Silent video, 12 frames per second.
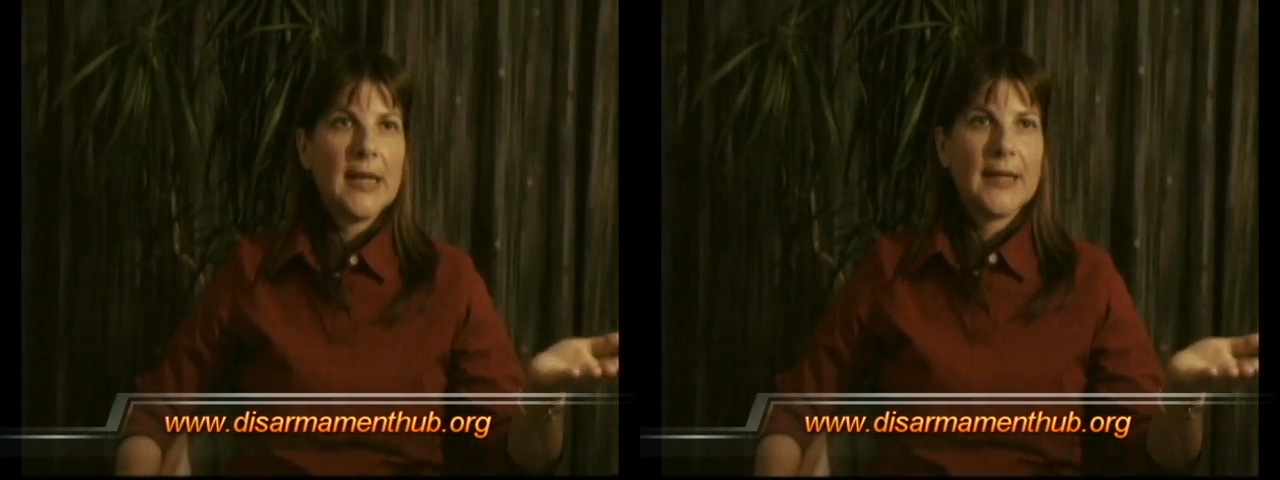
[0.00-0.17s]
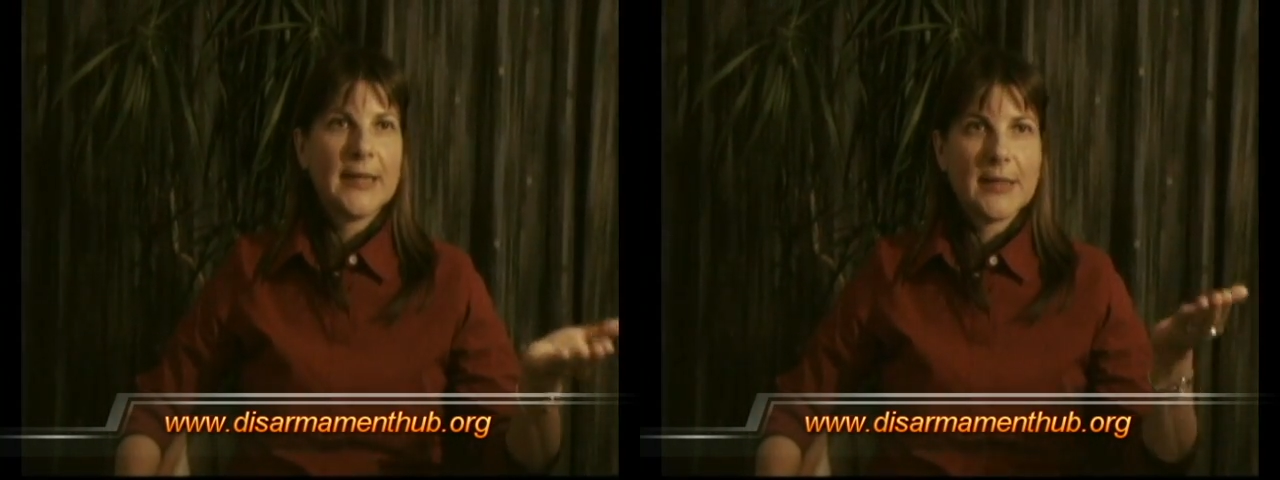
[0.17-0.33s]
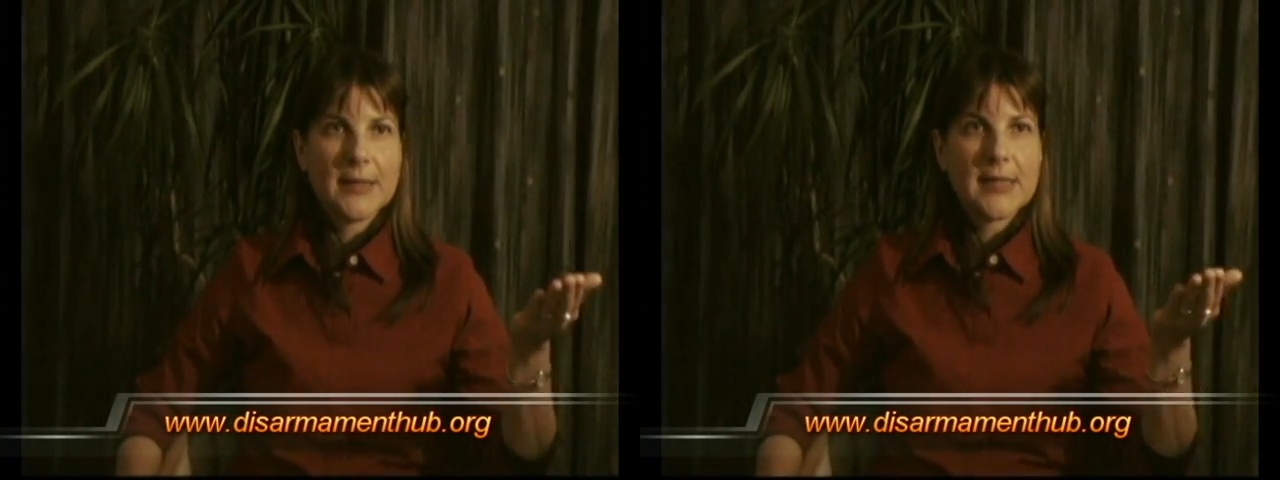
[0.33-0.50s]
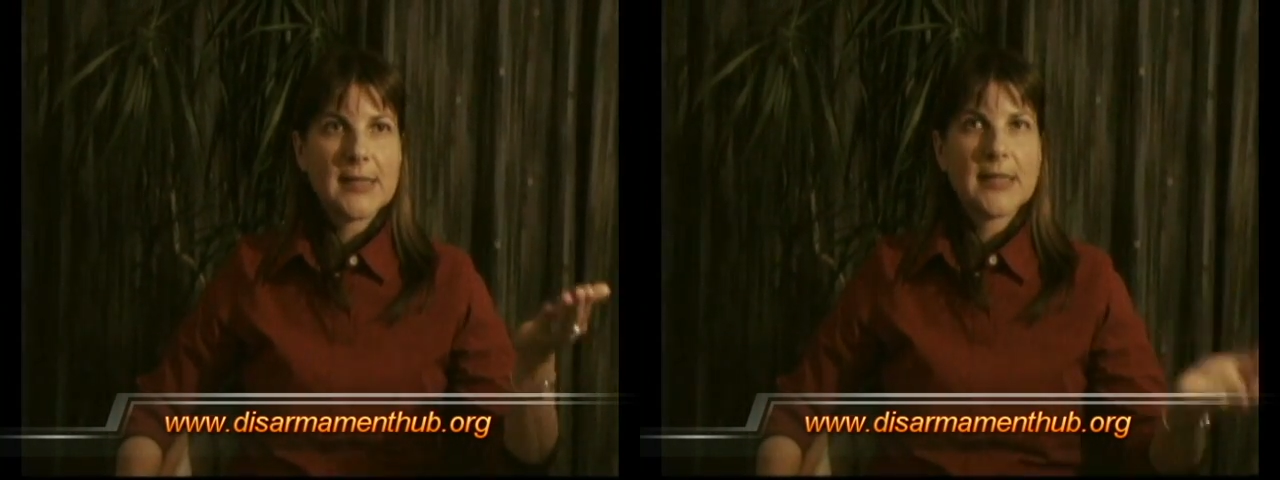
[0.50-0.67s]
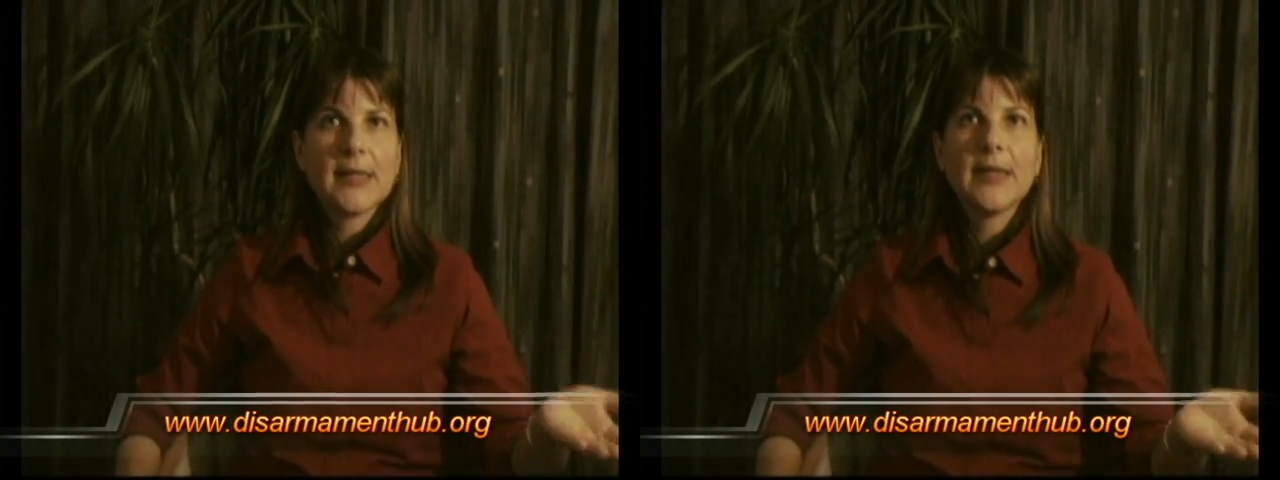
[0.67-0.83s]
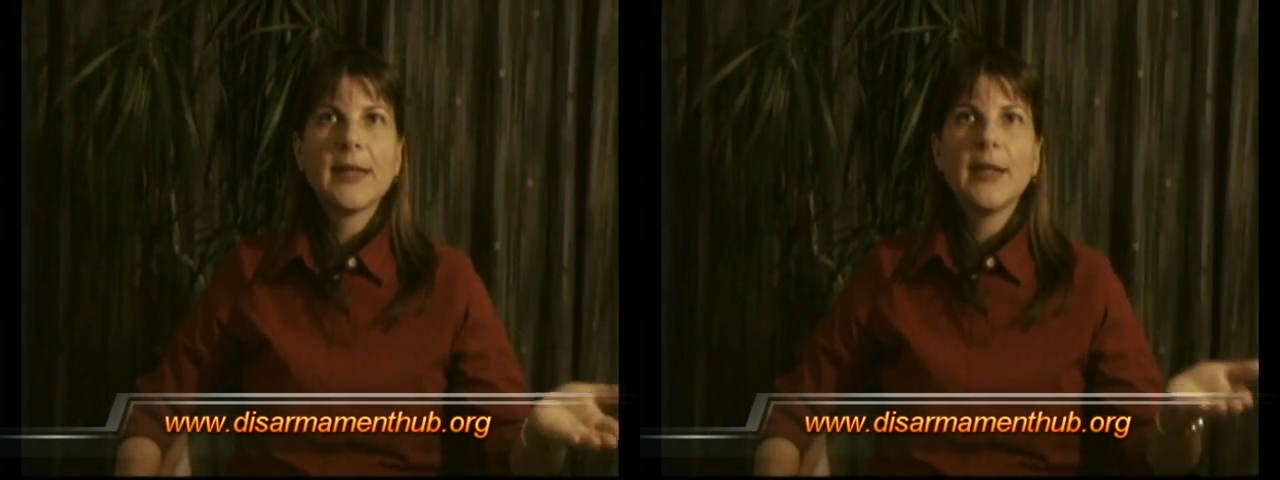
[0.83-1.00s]
that are
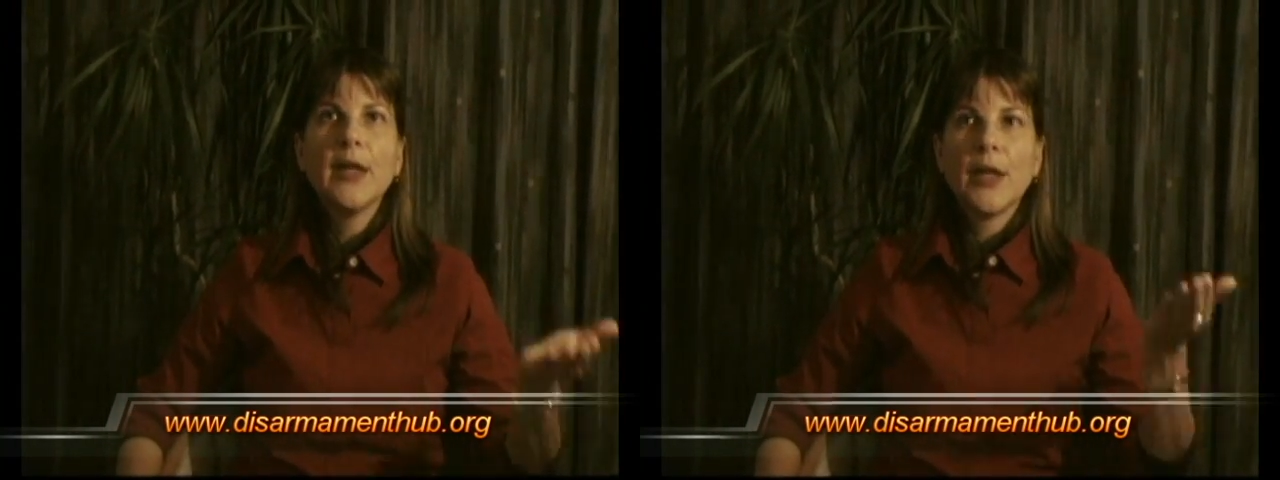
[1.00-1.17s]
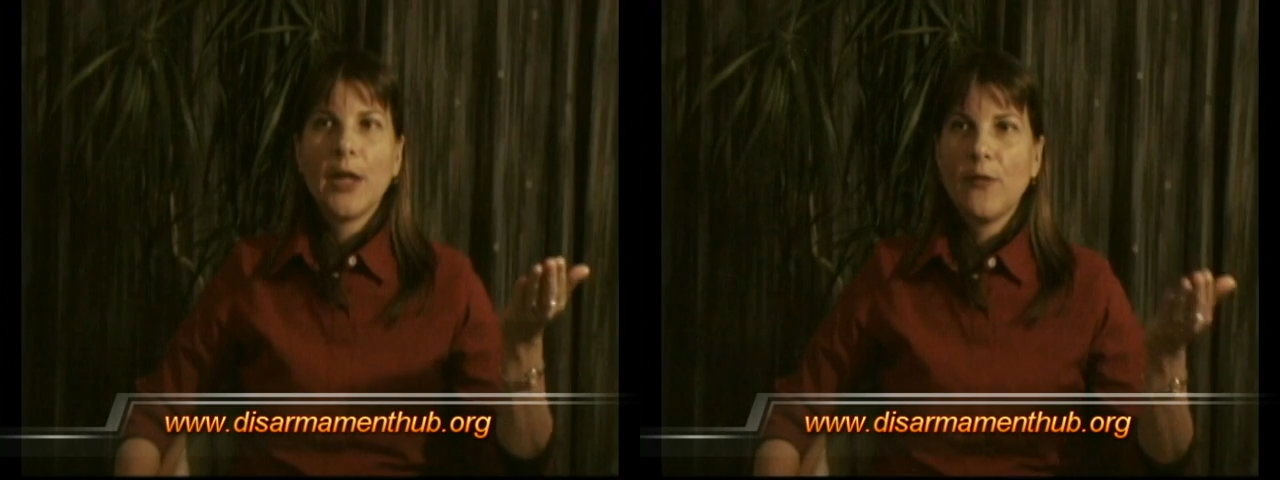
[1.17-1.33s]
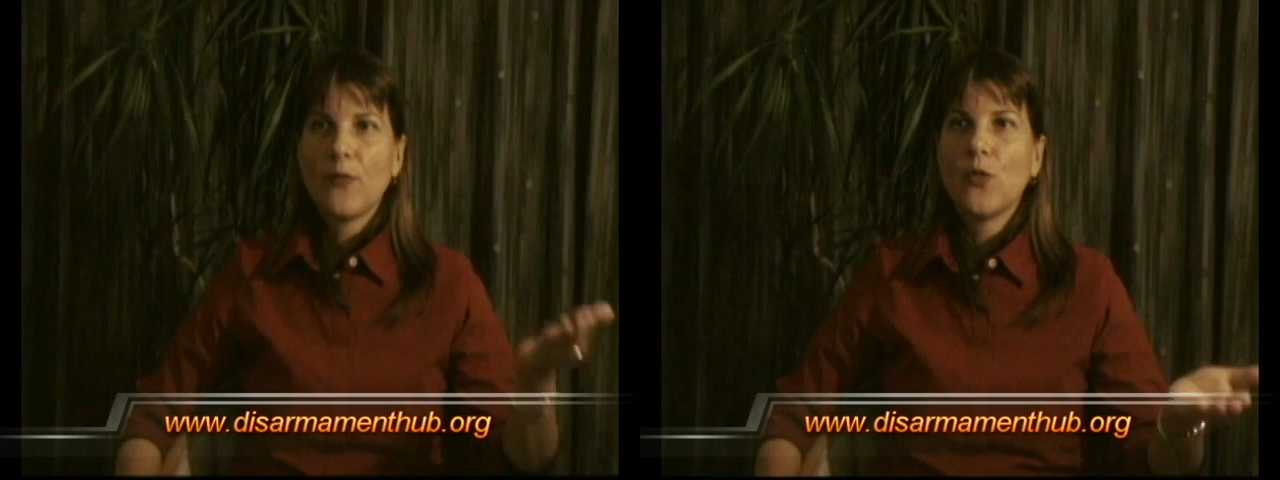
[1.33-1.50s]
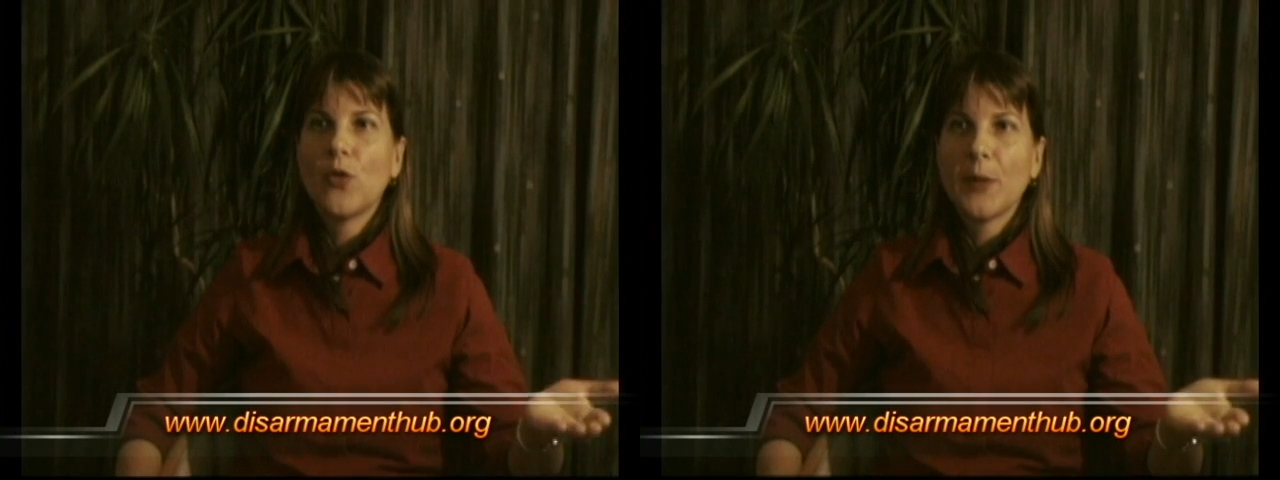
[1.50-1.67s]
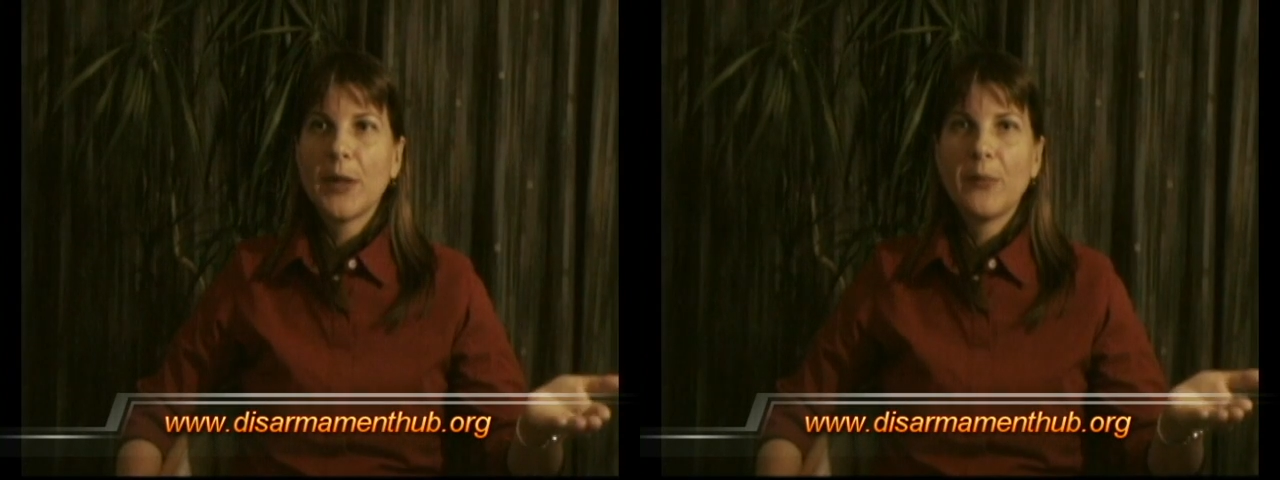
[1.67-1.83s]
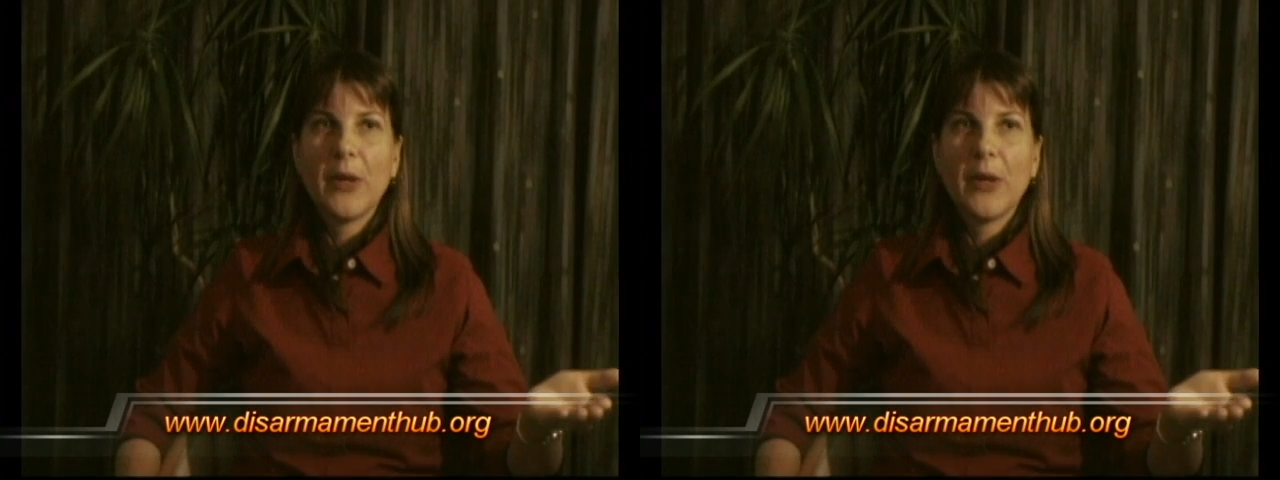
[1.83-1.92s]
still informing